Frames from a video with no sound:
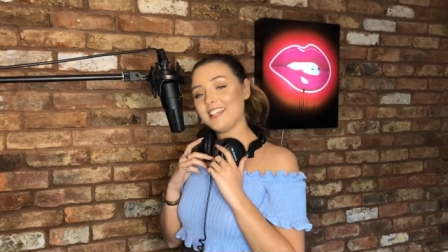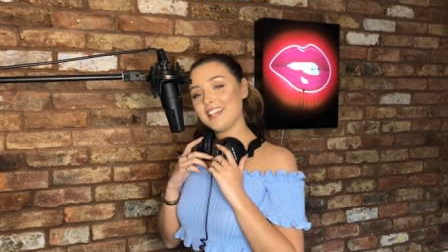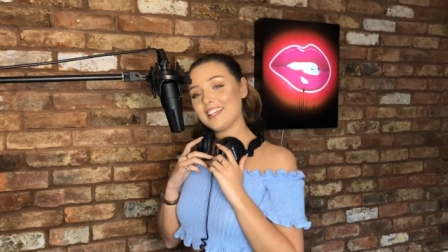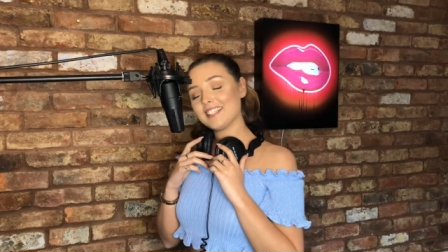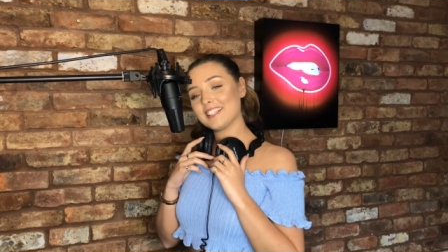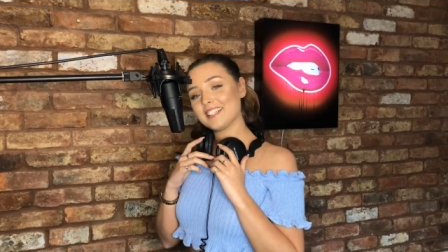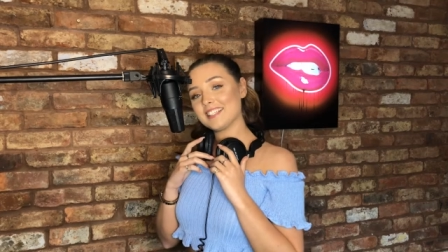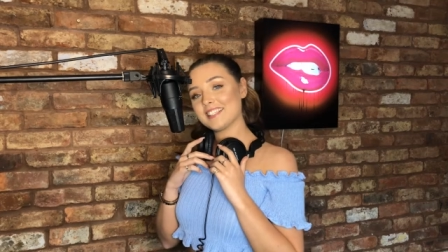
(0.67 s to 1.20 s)

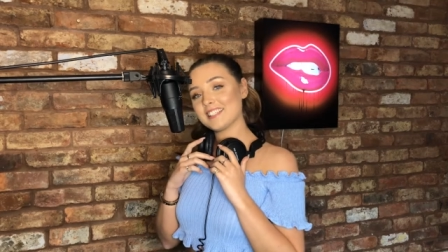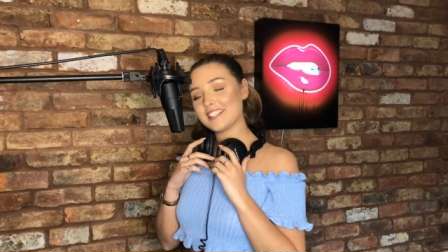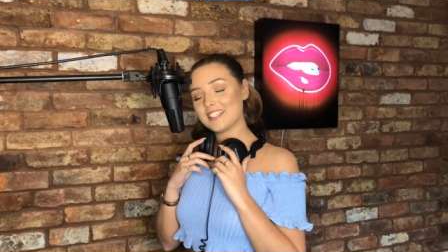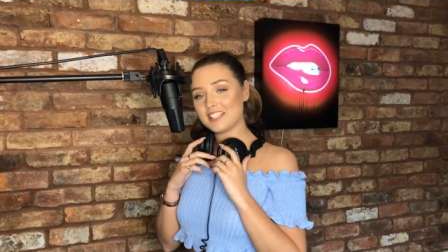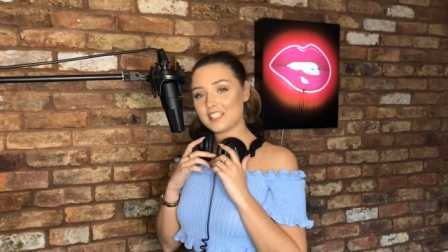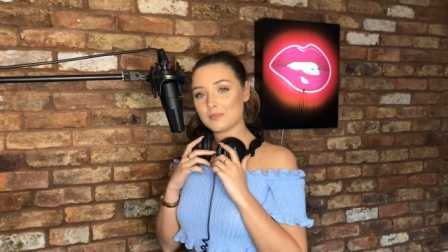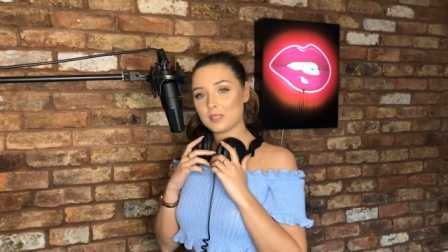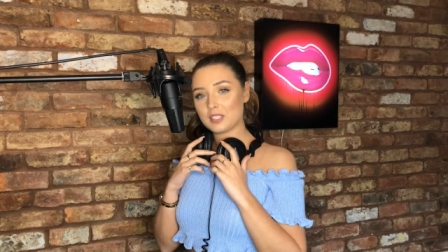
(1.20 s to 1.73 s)
Hey guys,
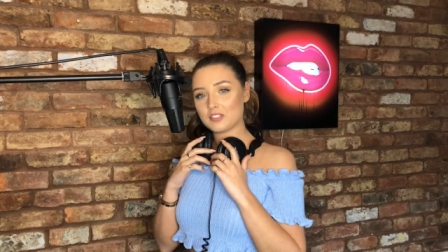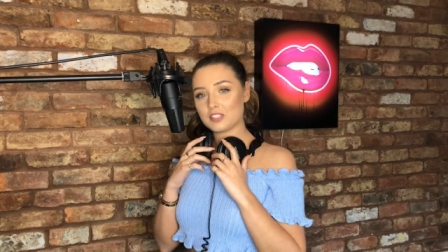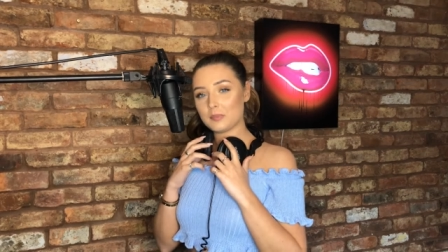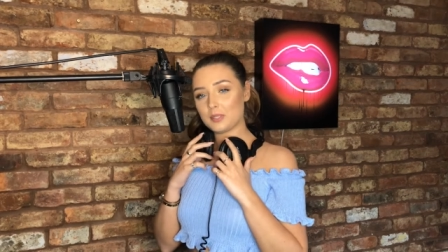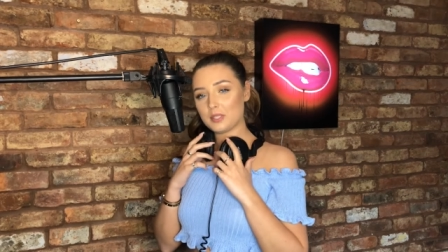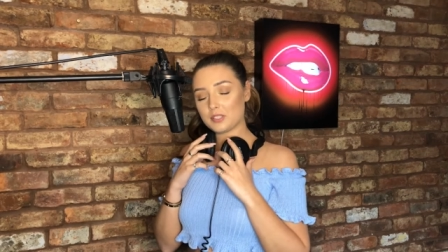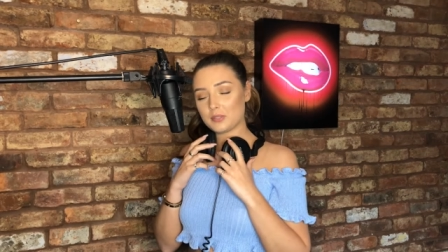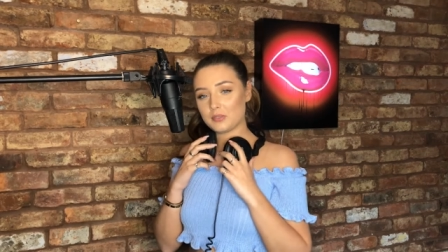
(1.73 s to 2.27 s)
this is my
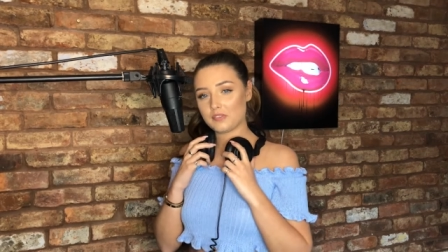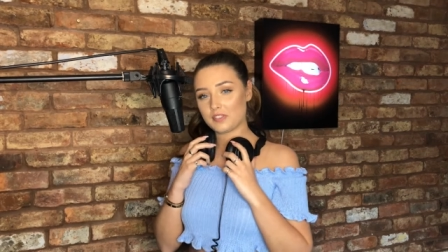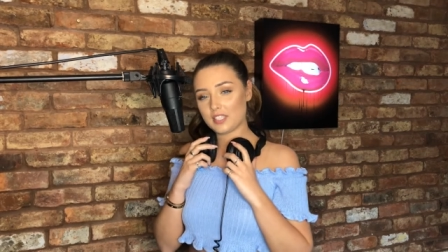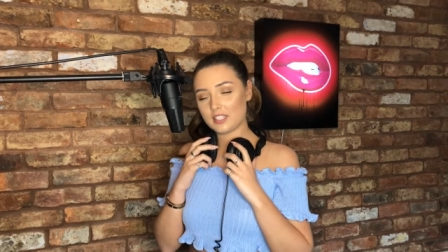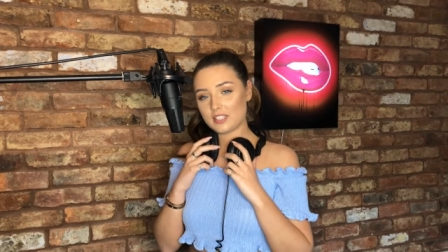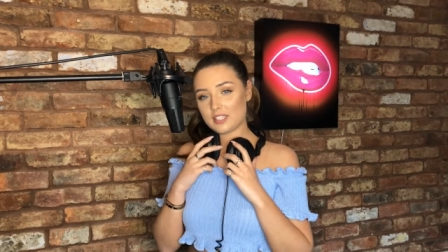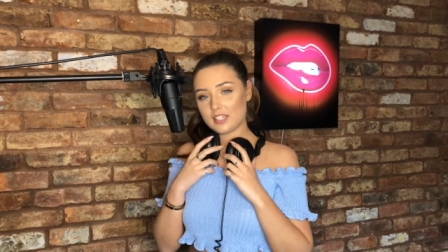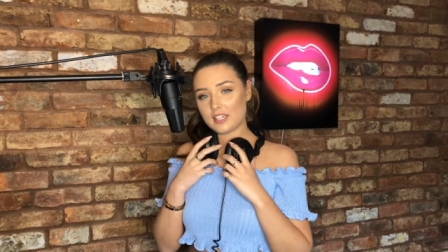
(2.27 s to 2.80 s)
tribute to
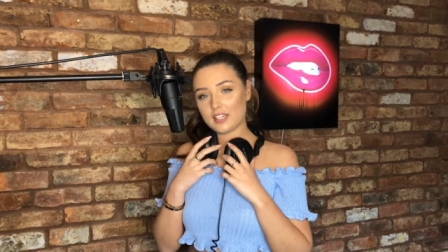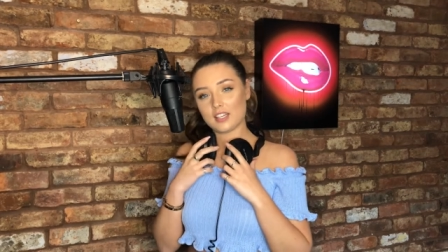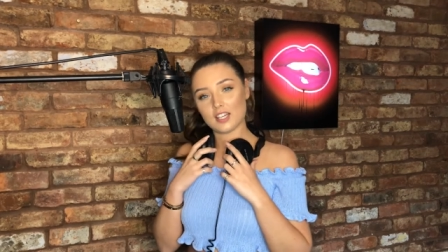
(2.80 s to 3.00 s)
Avicii